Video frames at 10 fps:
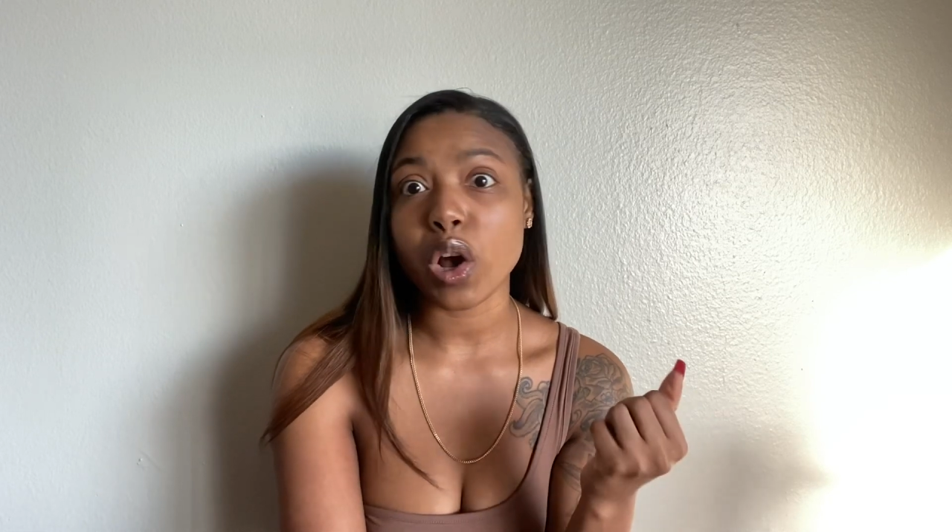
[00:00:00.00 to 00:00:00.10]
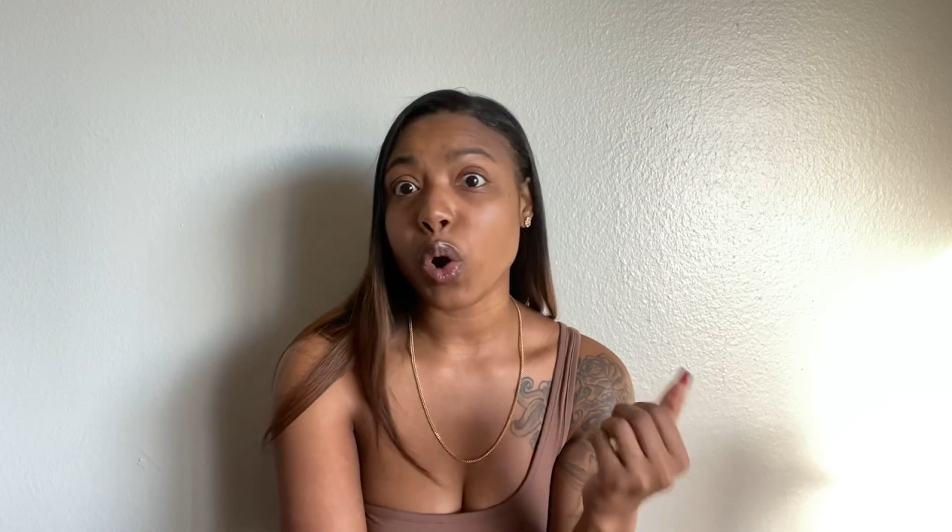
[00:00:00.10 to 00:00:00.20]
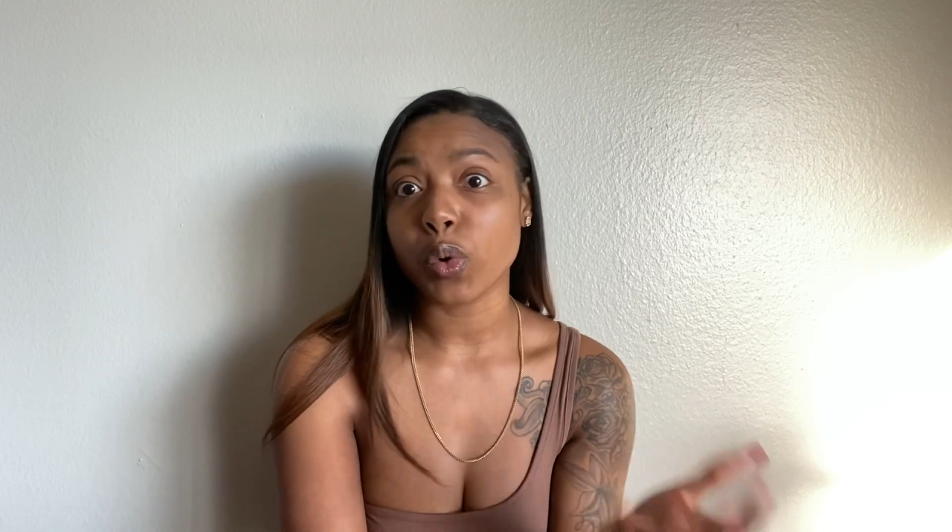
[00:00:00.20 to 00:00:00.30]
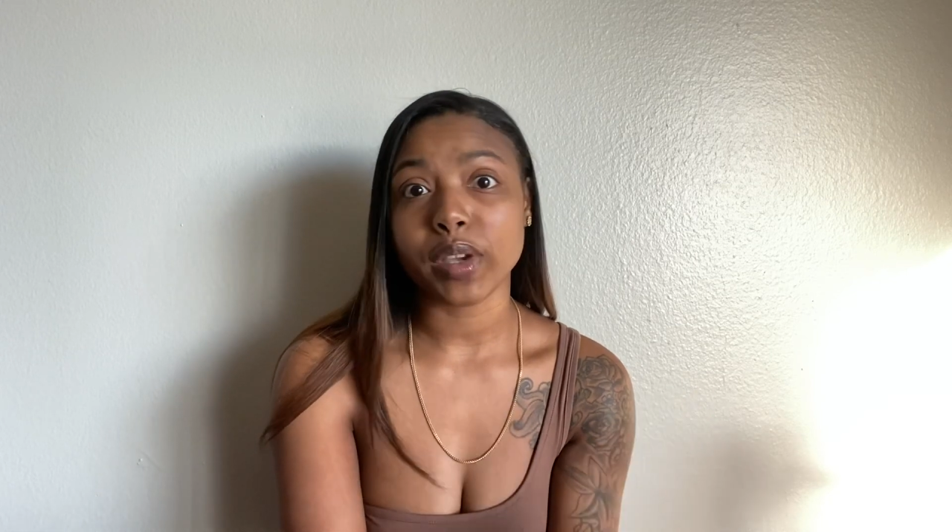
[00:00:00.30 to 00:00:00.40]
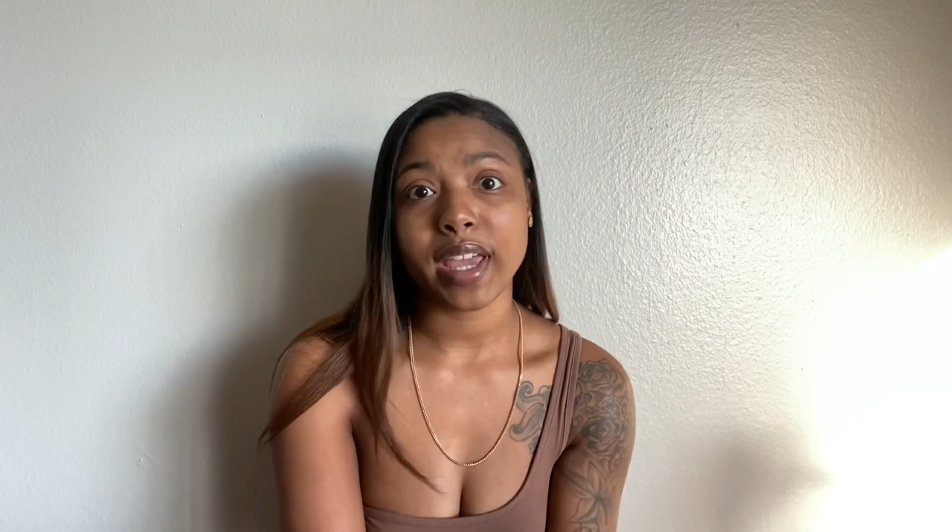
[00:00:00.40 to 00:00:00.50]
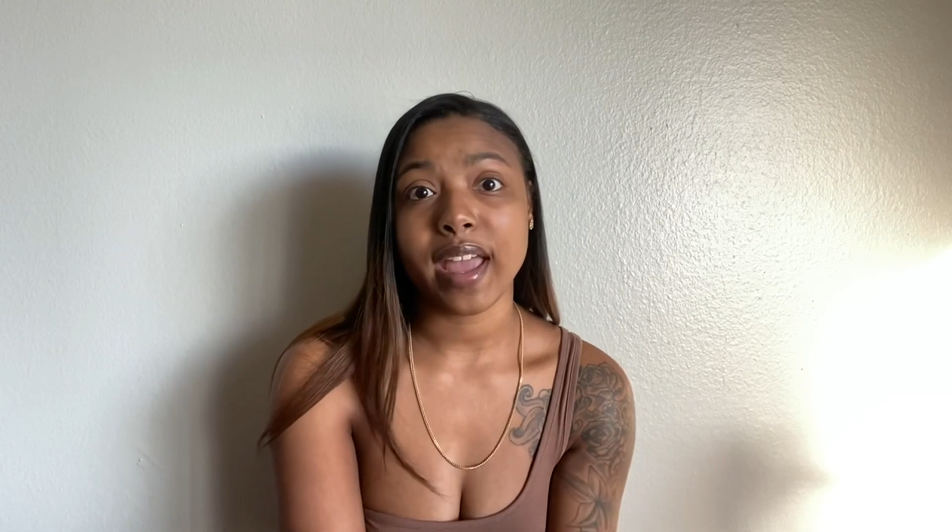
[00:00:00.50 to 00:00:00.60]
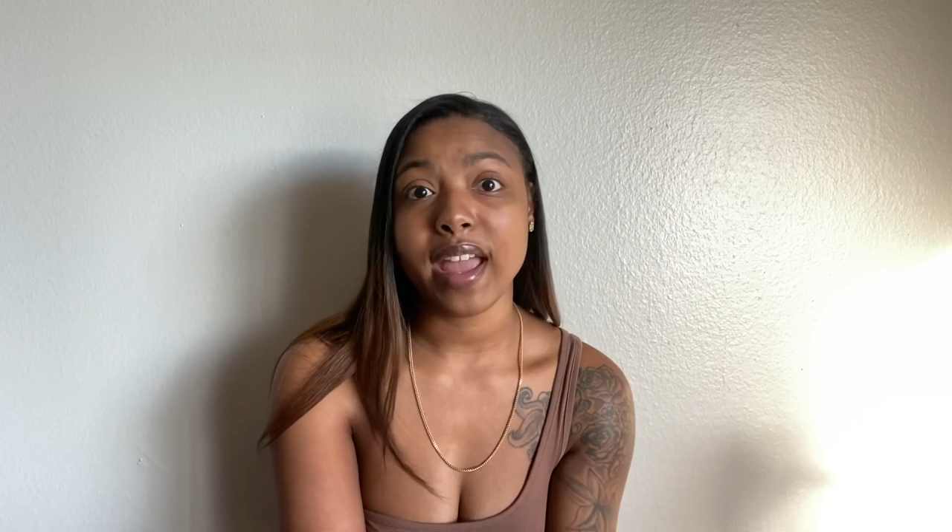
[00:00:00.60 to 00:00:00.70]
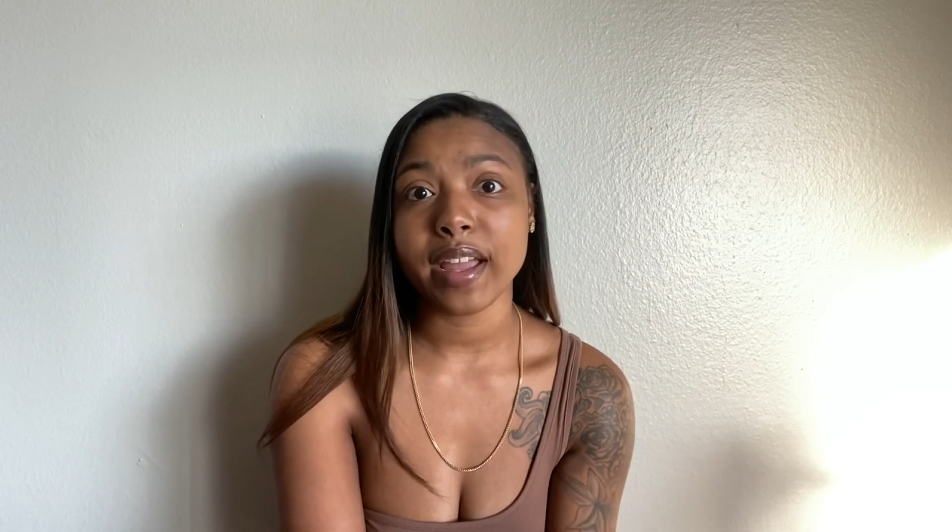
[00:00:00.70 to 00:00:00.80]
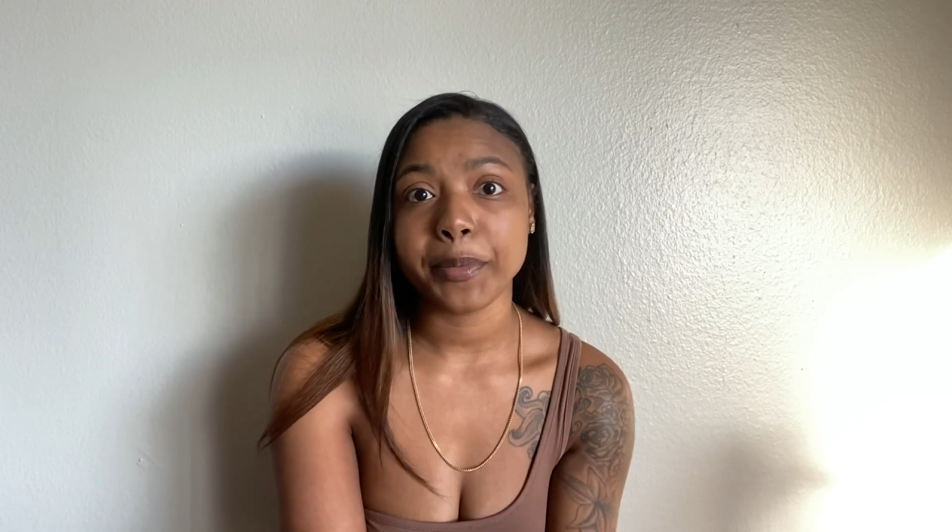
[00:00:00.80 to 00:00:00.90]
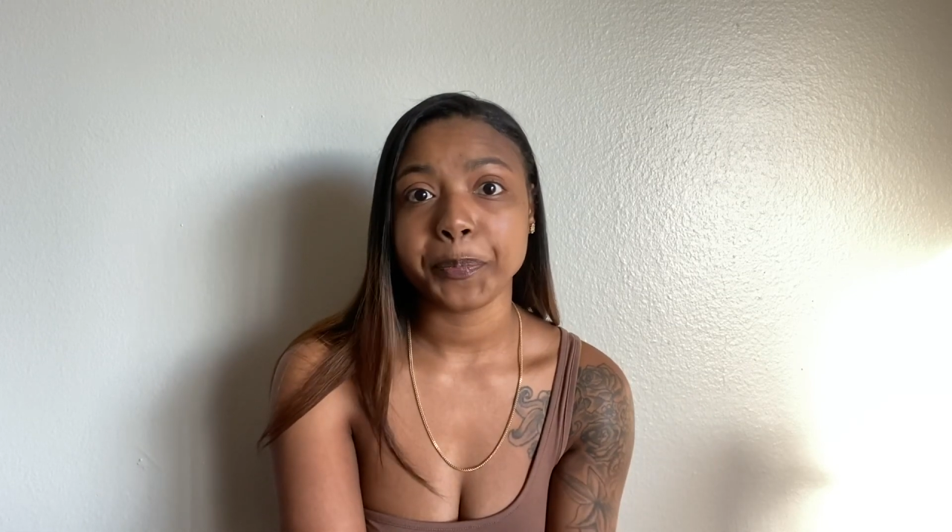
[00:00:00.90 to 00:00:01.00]

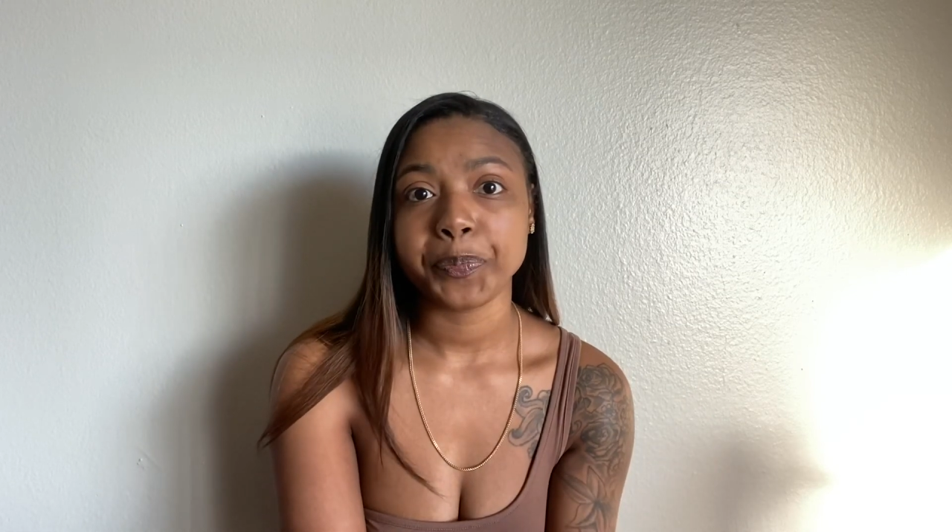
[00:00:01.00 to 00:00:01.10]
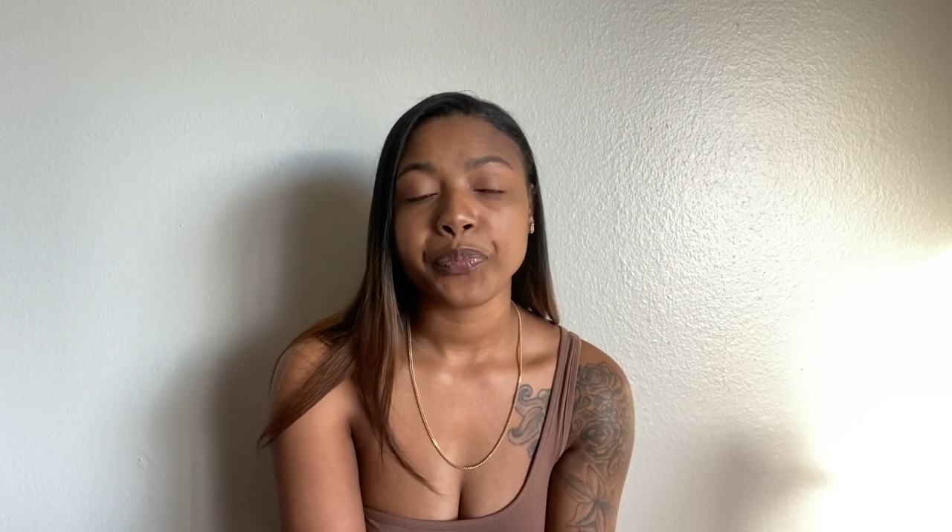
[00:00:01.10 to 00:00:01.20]
okay.